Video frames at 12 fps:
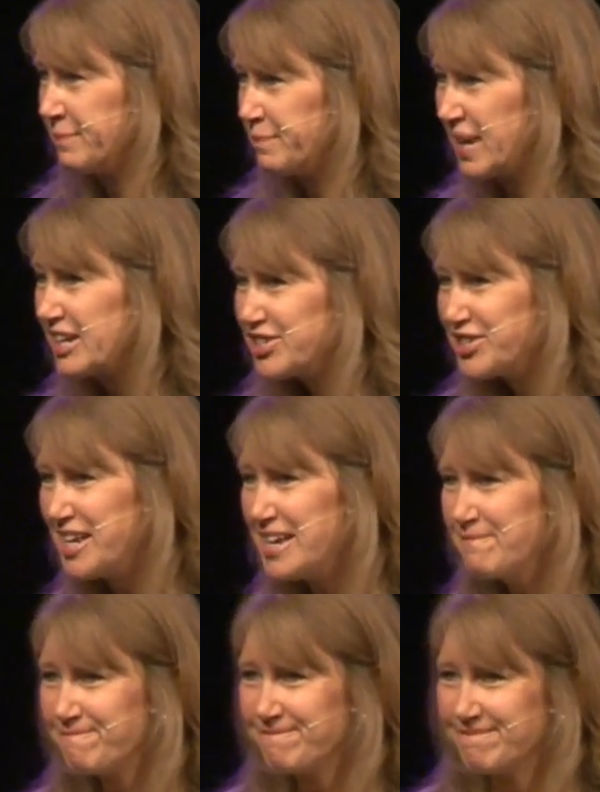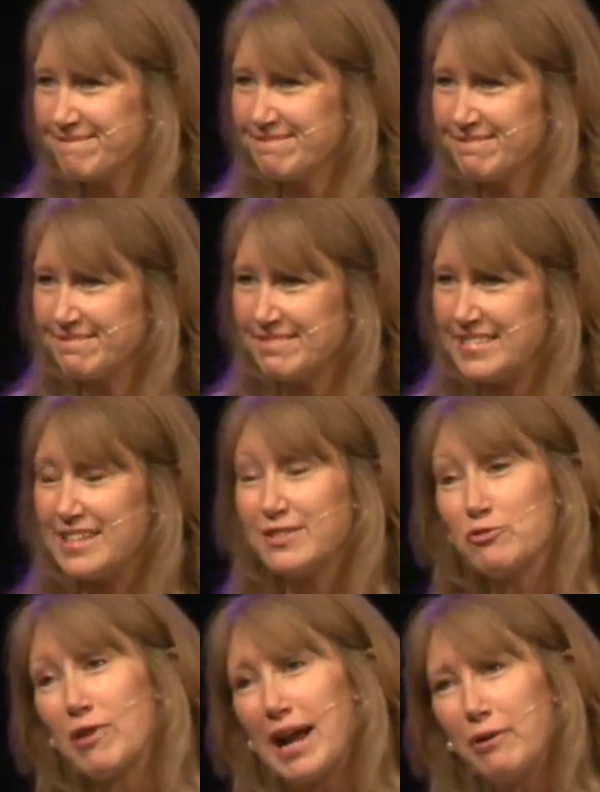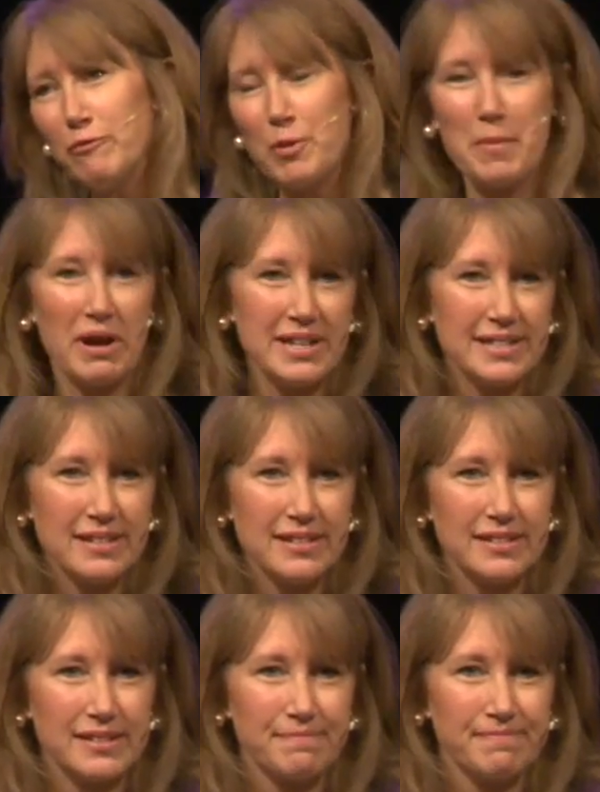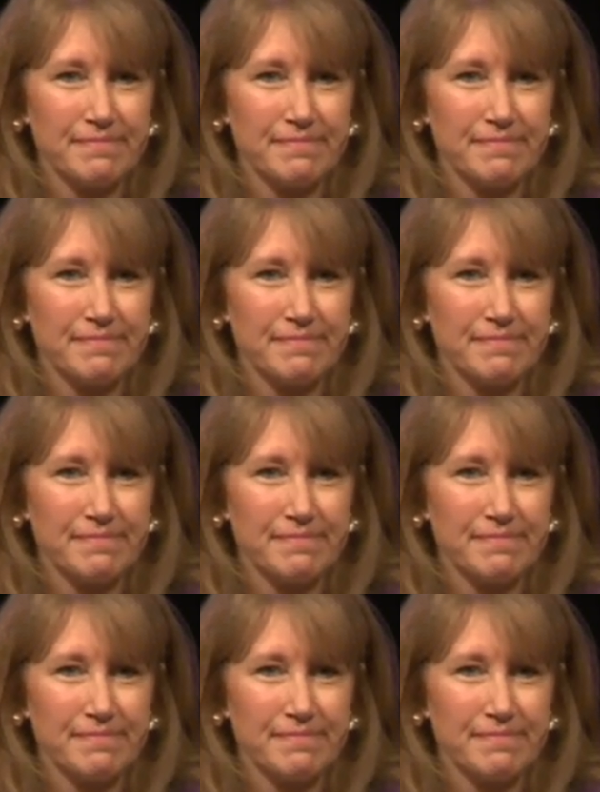But actually, this crown reminds us